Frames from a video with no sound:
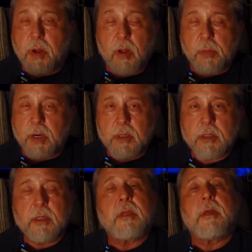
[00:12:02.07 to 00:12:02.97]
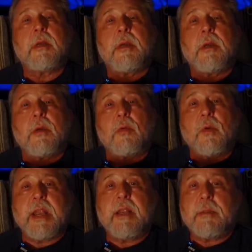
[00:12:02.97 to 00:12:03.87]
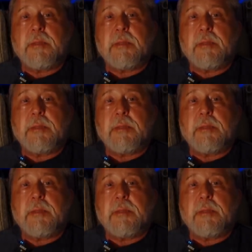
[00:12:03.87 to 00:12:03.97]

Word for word: Palmer, rented a